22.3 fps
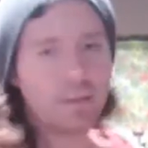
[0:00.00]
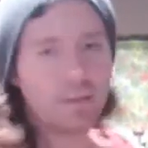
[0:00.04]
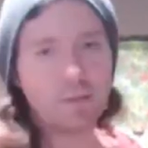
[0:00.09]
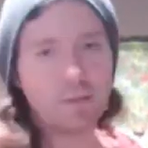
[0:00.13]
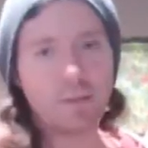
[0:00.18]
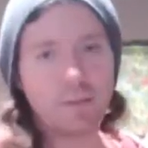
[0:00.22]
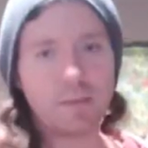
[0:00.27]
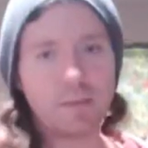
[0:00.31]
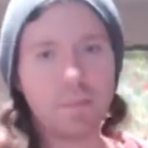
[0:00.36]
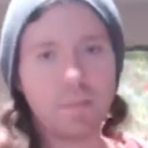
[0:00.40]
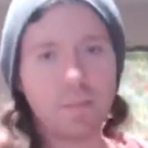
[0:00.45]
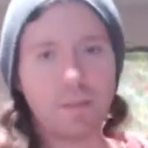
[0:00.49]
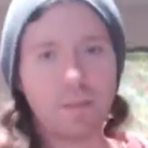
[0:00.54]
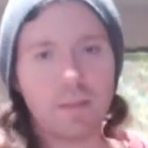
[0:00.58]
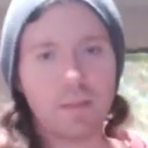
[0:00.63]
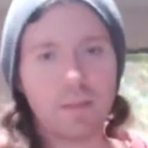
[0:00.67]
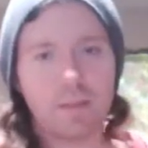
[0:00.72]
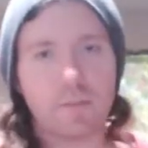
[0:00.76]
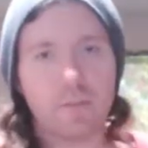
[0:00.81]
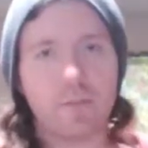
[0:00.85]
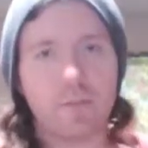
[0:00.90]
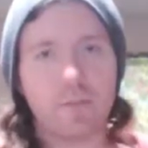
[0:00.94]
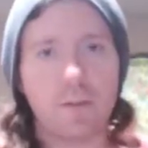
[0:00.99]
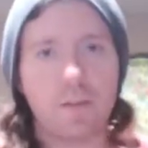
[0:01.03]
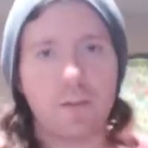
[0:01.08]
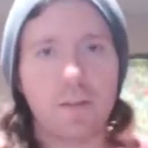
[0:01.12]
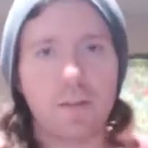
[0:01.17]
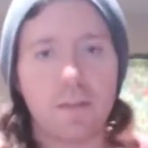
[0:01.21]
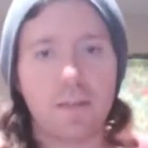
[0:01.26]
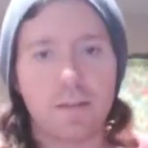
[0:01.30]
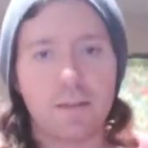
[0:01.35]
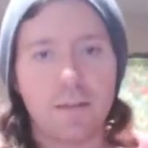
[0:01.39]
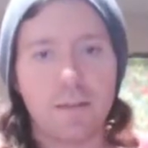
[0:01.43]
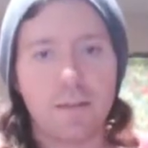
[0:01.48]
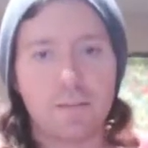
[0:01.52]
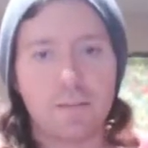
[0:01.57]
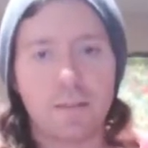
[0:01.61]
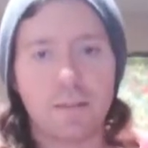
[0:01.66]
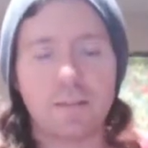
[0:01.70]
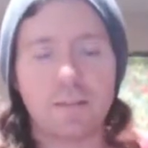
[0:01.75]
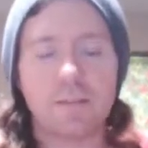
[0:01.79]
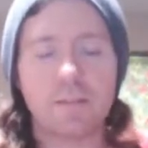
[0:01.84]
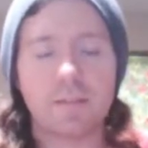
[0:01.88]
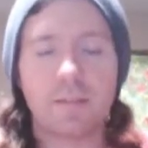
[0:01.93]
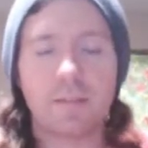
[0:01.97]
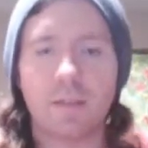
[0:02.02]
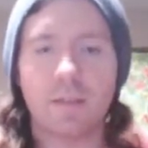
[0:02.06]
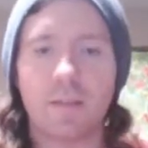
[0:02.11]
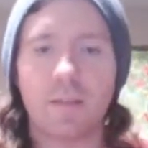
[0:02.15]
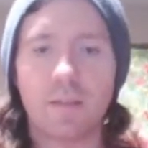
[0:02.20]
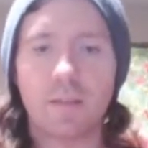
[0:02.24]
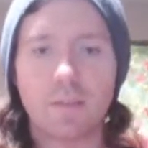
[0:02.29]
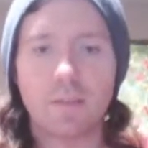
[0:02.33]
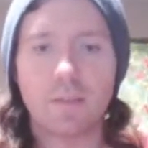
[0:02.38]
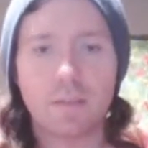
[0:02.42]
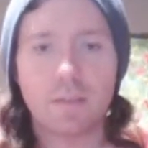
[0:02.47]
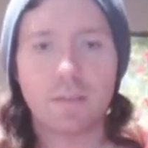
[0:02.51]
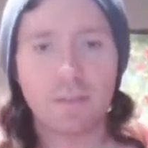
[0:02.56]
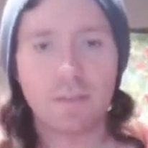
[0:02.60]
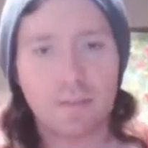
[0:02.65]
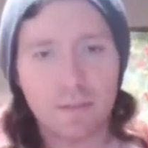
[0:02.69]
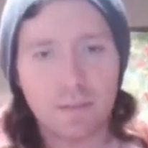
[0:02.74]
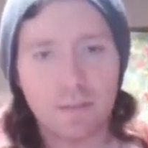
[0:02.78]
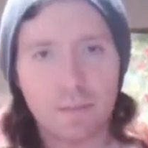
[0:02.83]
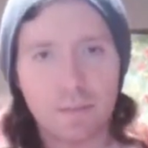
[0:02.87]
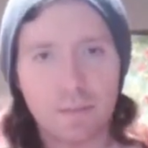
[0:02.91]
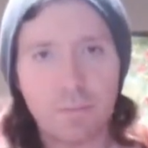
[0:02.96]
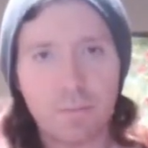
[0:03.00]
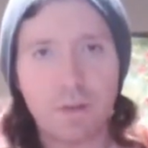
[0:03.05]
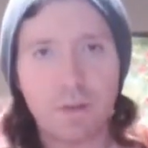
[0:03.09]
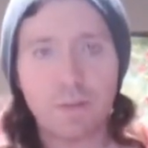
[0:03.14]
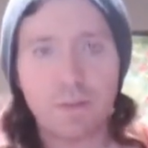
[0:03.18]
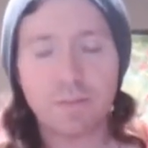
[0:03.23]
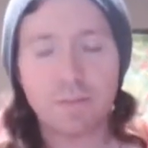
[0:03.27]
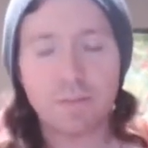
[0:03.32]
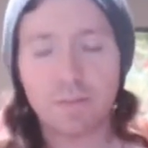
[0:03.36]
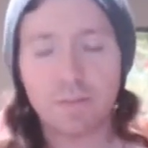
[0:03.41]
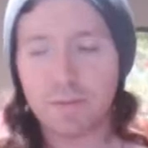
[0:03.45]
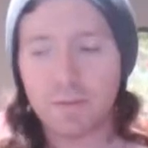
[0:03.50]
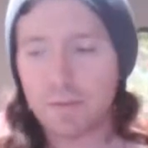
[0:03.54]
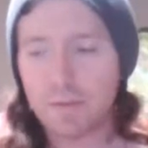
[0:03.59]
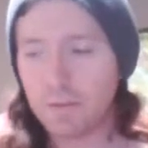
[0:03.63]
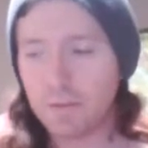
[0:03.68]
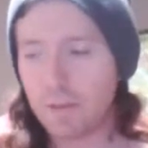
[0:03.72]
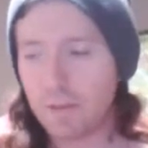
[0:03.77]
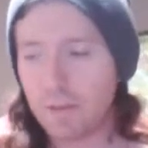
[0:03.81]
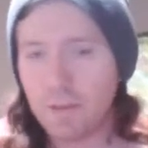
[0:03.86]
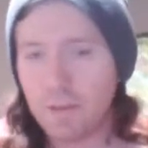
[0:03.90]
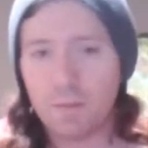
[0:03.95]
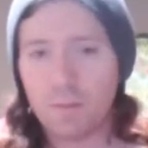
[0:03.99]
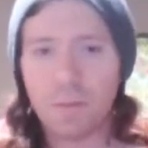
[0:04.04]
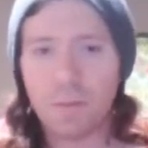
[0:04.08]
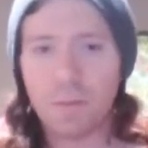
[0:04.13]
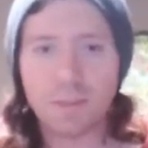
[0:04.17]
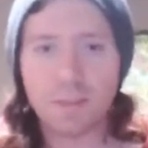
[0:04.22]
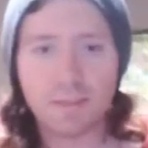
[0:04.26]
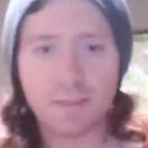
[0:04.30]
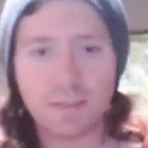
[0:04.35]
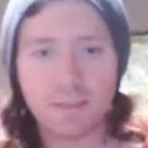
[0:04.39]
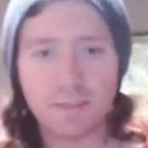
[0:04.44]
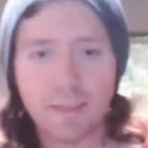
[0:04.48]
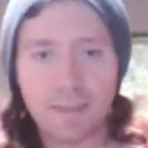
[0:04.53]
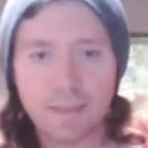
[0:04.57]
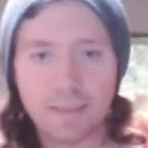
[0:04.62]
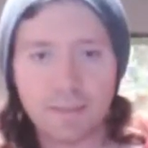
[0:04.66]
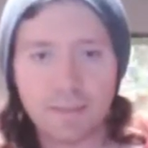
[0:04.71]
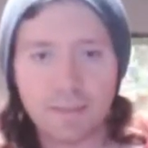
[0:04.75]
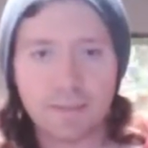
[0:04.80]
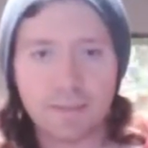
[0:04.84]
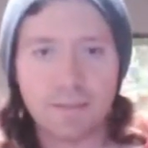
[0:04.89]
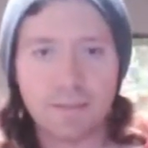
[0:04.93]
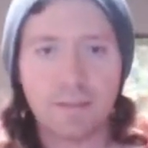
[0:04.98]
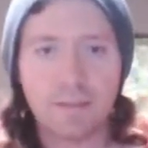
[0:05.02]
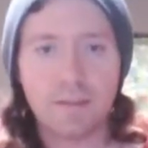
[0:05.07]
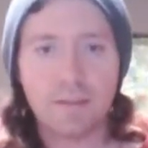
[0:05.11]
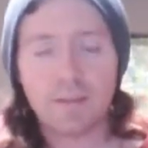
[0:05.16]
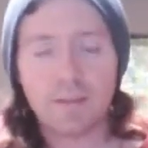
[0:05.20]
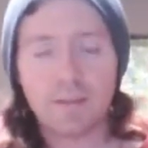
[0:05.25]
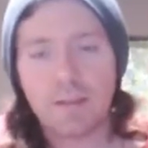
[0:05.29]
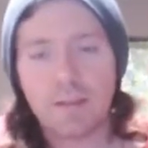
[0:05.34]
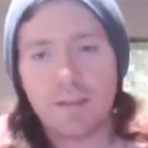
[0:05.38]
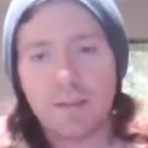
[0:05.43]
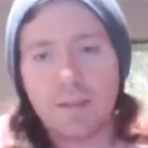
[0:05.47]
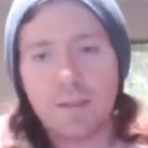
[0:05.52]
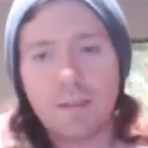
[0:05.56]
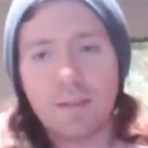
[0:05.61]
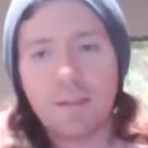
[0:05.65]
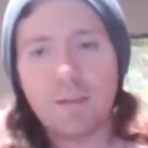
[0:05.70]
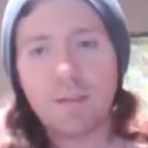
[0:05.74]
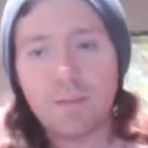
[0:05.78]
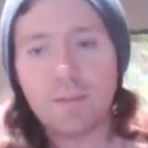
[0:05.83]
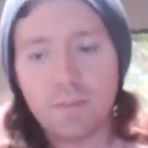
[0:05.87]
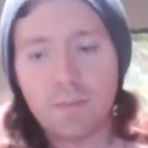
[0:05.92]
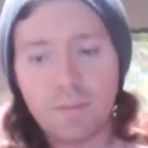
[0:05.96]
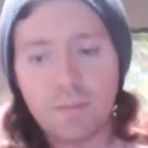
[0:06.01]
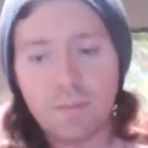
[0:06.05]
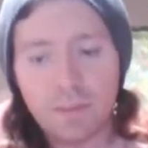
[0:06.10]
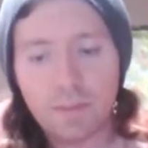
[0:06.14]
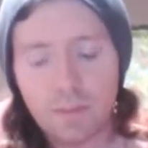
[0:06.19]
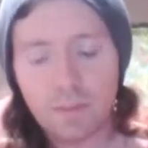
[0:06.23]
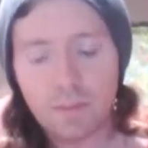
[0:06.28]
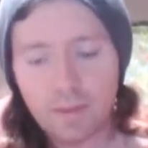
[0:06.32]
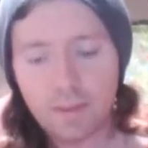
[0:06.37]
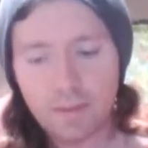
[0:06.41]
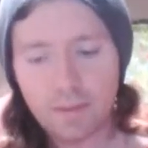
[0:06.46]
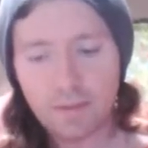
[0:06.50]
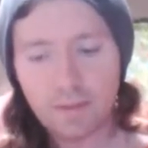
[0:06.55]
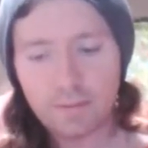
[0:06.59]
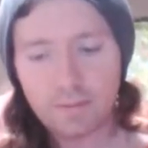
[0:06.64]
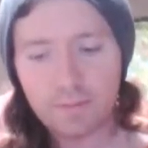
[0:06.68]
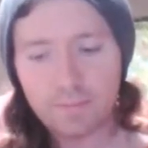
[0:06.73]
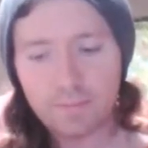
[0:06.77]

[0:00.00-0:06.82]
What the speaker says: will just be like the front end of it. It's an impromptu presentation. But